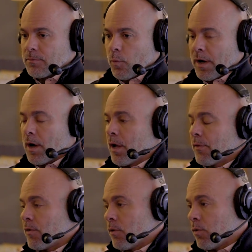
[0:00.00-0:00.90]
went on
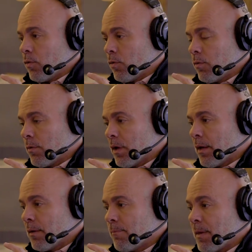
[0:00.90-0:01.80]
to
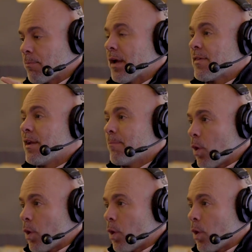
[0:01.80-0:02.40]
uh, be president of